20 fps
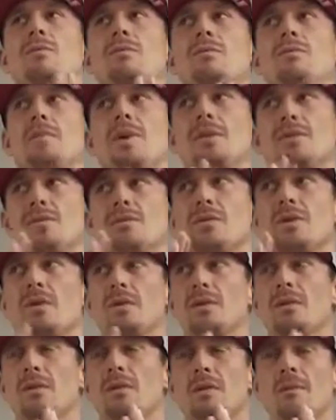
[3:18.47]

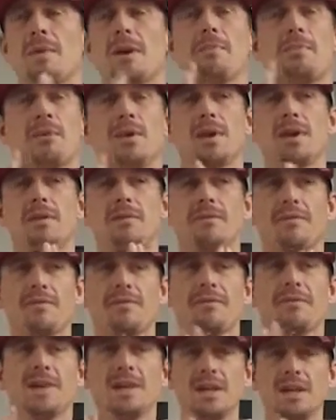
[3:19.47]
My brain
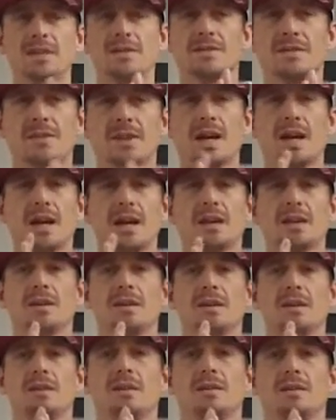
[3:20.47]
fiends for that
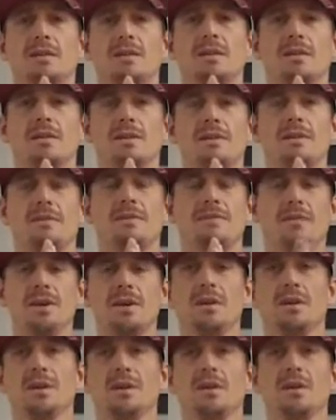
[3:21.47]

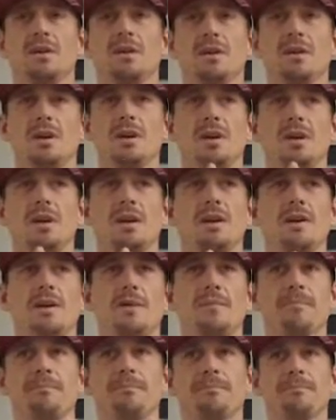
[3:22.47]
feeling
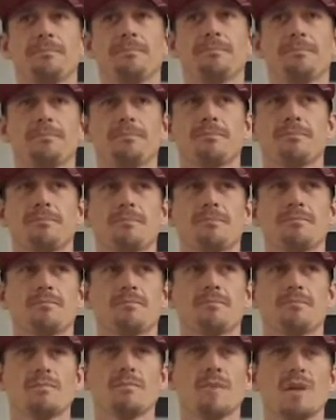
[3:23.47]
and
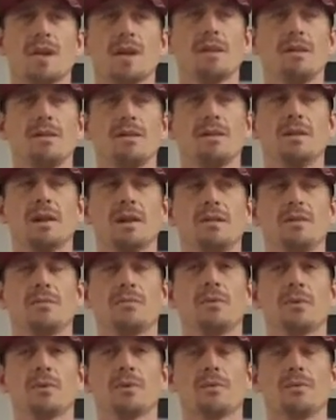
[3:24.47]
that
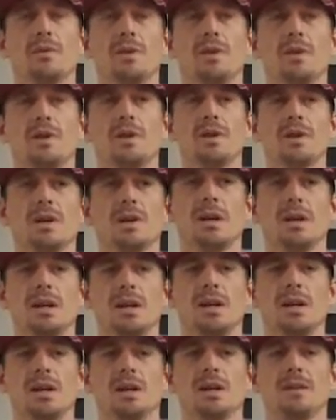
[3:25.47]
euphoric feeling,
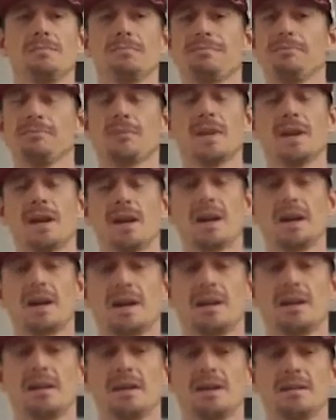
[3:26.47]
and
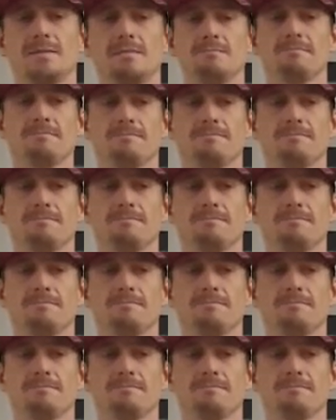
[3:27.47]
I